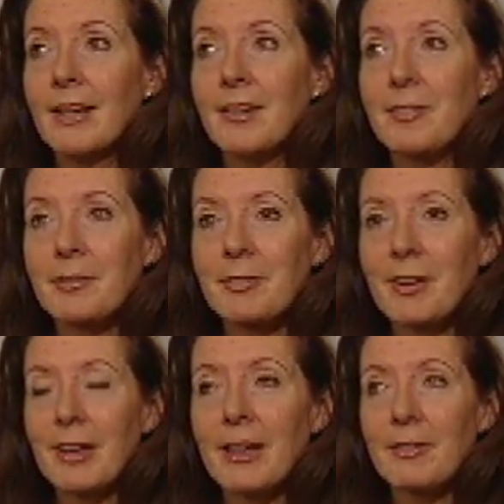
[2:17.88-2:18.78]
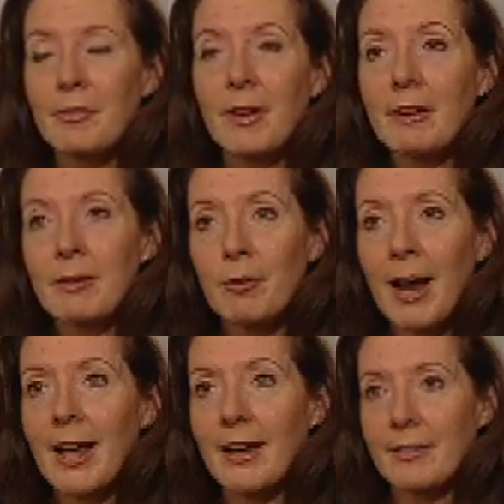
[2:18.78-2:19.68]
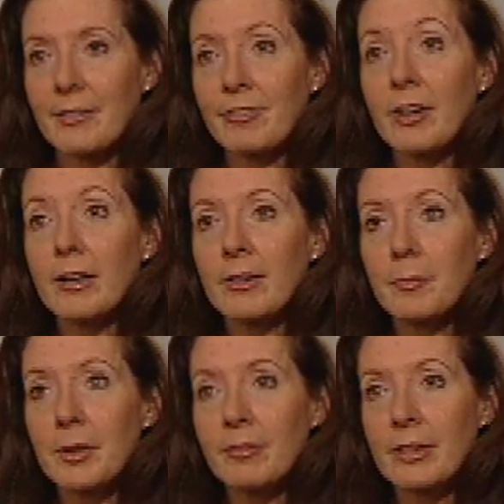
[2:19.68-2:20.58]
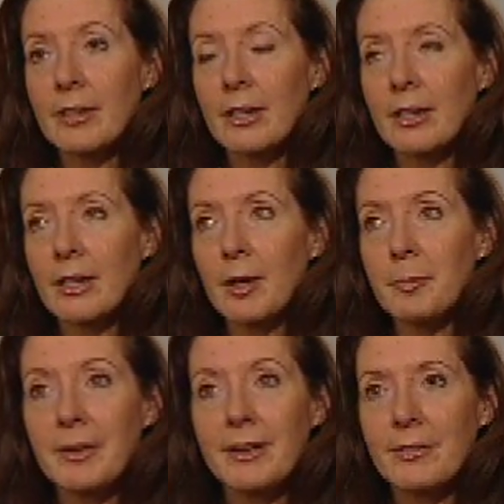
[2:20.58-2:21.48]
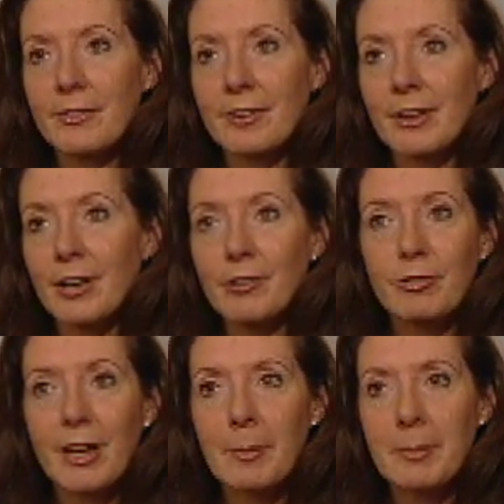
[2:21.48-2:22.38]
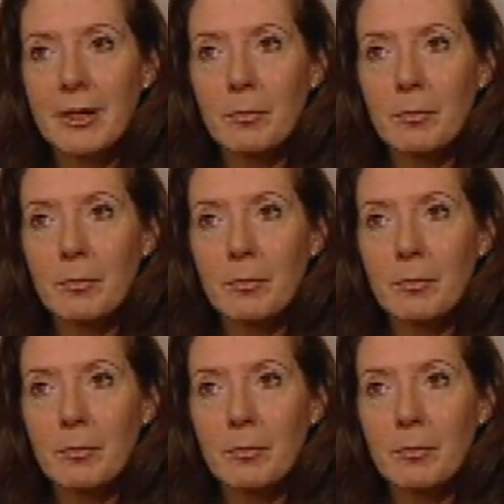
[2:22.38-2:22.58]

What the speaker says: it's very rare to find a movie that appeals to the whole family.